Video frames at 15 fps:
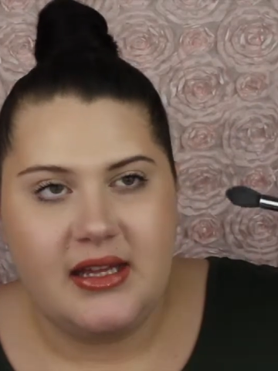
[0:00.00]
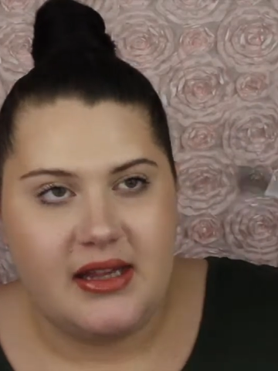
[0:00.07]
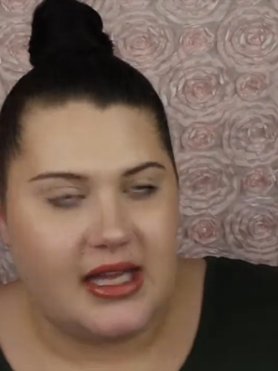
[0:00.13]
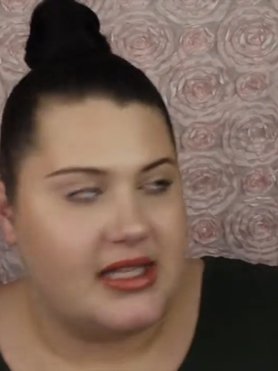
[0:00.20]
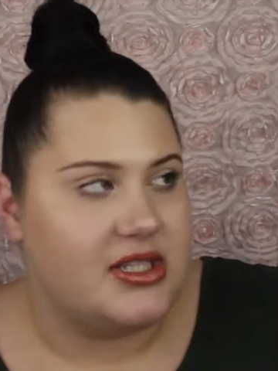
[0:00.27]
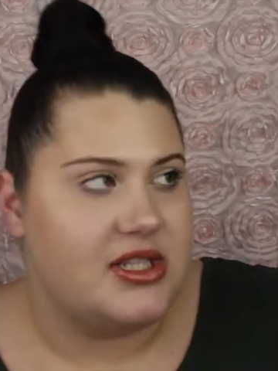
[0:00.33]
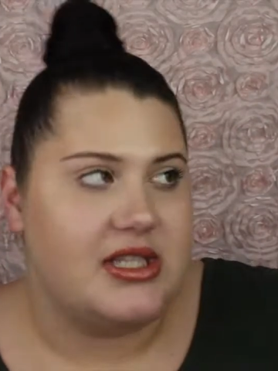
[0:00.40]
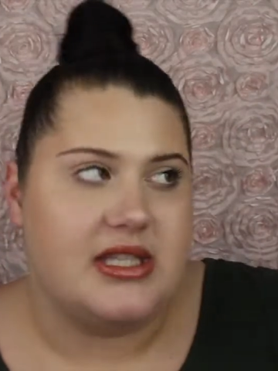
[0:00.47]

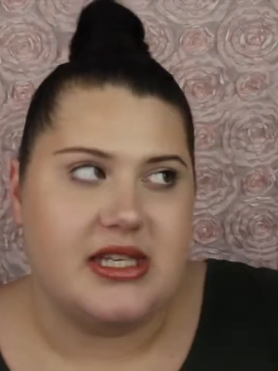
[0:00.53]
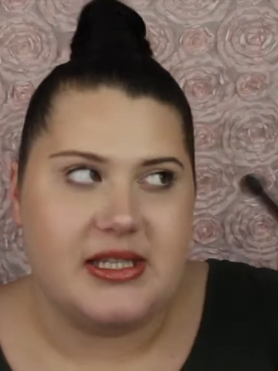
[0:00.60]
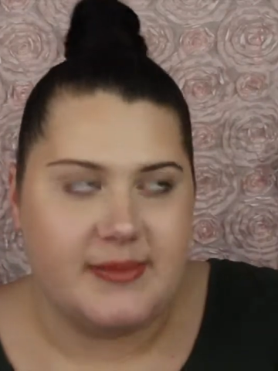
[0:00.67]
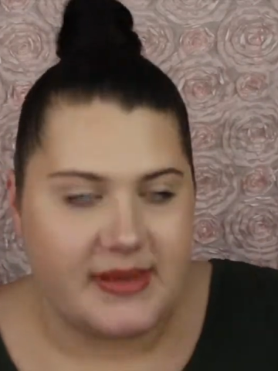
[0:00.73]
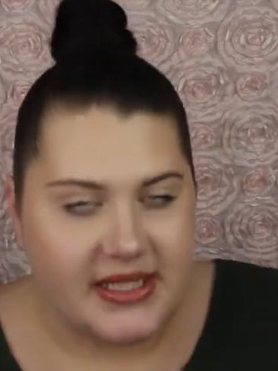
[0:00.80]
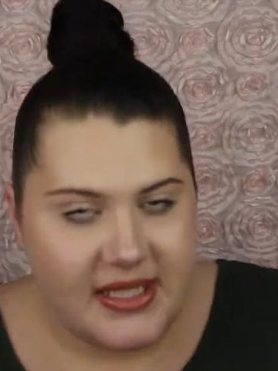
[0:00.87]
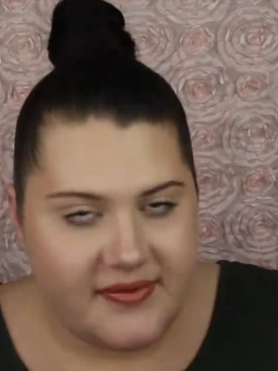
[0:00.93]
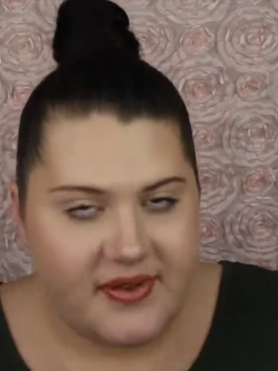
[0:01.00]
That's just the
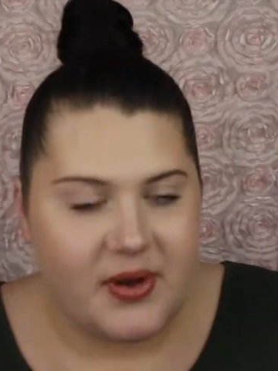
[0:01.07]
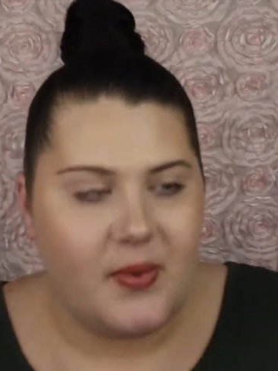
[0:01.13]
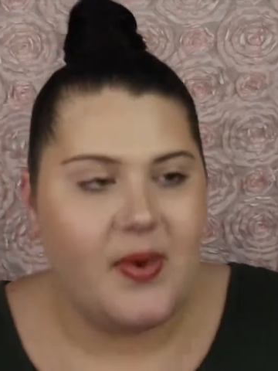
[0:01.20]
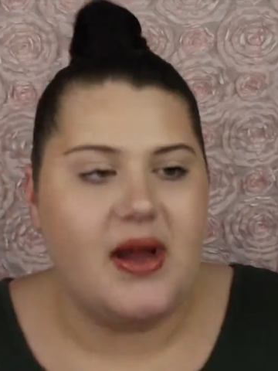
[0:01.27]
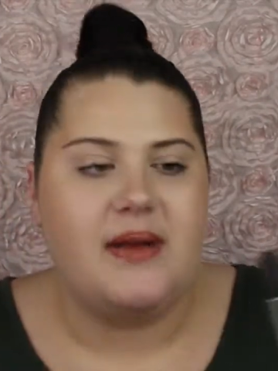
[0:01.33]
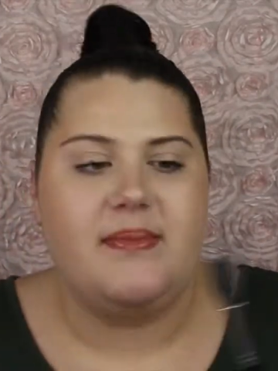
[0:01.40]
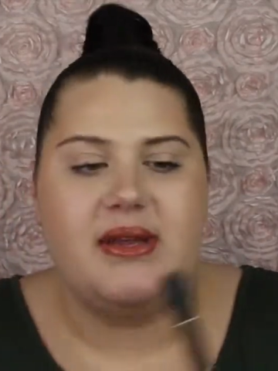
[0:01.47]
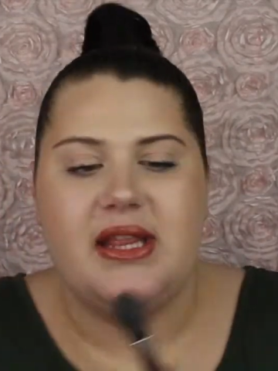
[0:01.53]
specific
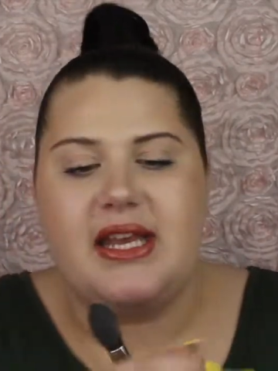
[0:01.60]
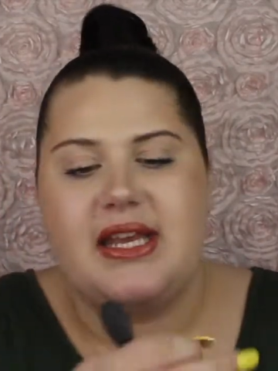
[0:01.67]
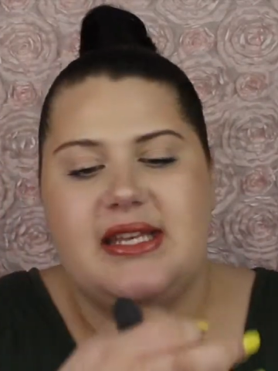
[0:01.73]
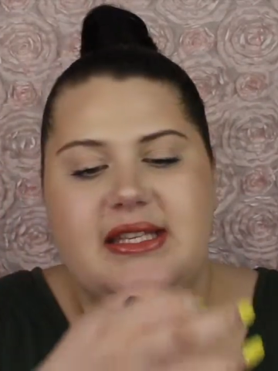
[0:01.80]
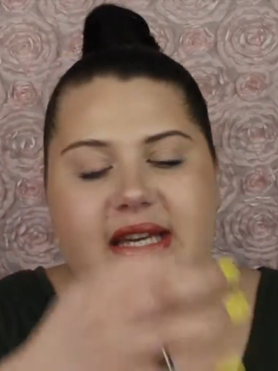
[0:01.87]
one, but like I